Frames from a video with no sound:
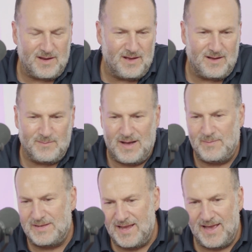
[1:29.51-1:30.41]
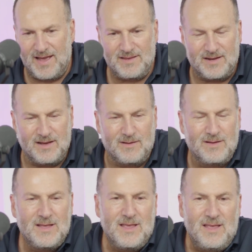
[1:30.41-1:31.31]
Mom and dad.
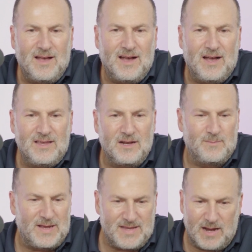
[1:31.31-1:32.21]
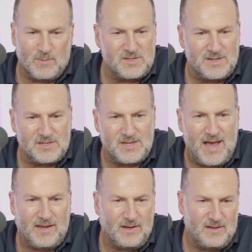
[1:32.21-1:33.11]
My dad was an
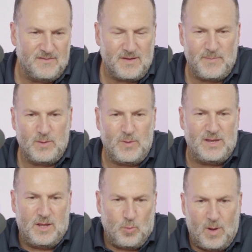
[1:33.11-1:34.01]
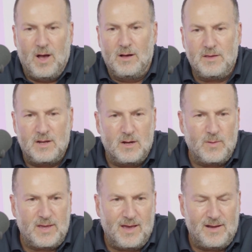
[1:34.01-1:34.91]
executive. I mean, we did well.
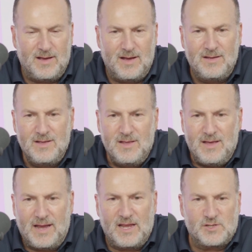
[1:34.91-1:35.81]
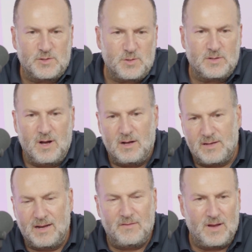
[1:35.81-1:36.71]
We had I guess what you'd call
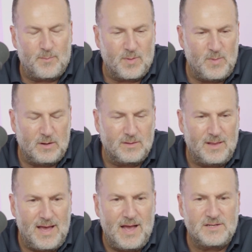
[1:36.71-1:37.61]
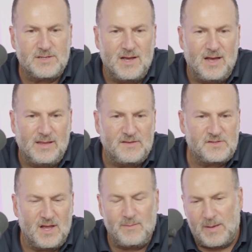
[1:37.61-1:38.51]
kind of an upper middle class
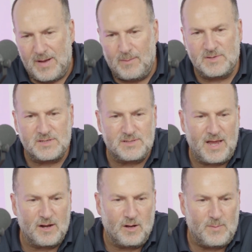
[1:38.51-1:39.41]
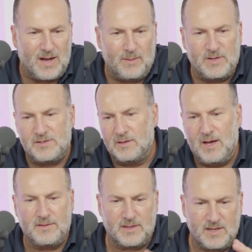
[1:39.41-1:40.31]
lifestyle. My mom was a stay-at-home mom until
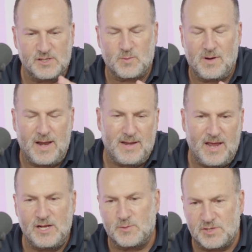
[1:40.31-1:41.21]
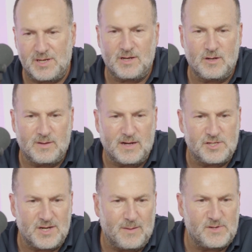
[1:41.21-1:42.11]
all the kids were at an age where she could go get a
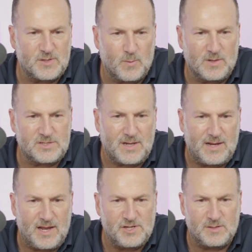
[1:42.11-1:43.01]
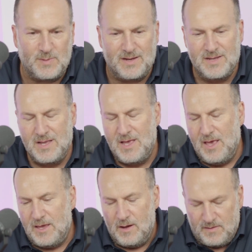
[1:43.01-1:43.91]
job as a real estate agent. But,
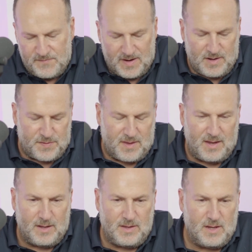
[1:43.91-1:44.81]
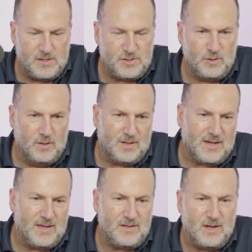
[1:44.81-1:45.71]
the funny thing is you look
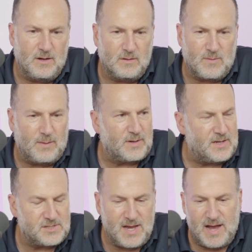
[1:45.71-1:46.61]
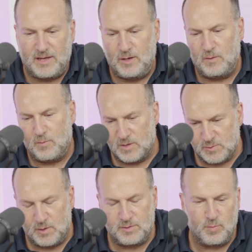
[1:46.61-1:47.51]
at, Robert Kiyosaki, who, of
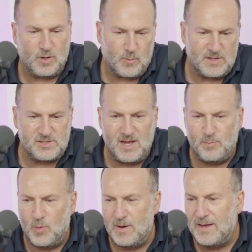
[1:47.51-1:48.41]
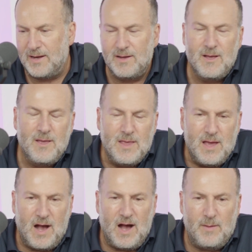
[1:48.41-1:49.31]
course, wrote the book Rich Dad, Poor Dad.
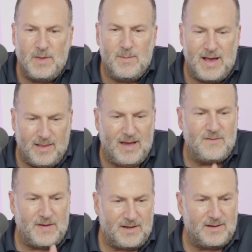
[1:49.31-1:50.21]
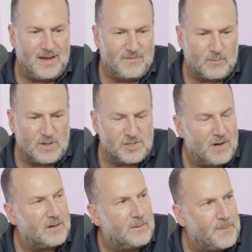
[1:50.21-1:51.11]
In my life, I did have a rich
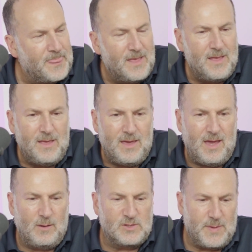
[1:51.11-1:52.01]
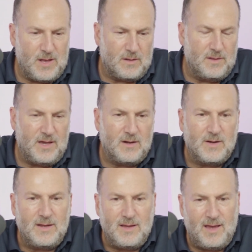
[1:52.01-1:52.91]
uncle, and it was my Uncle
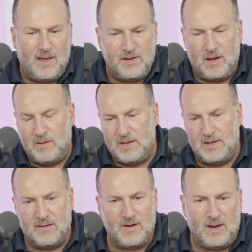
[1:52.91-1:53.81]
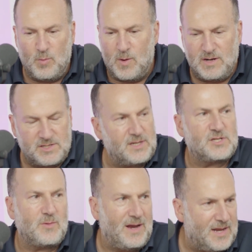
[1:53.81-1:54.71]
Henry. And, he never had more than a
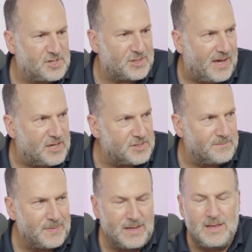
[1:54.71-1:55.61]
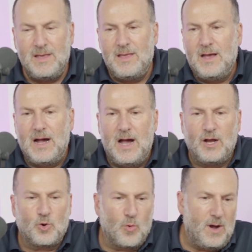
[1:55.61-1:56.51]
sixth grade education.
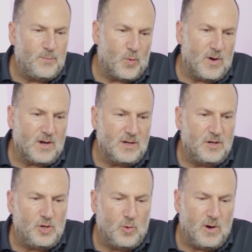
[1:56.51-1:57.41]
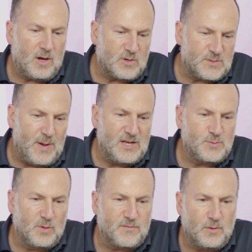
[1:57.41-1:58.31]
Grew up working in New York,
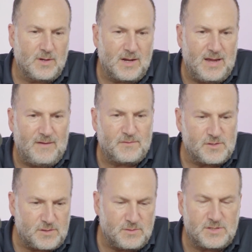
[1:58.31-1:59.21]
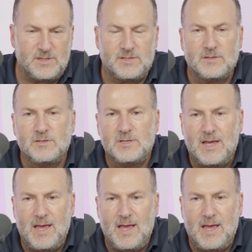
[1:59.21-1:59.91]
responsible for looking after his two sisters.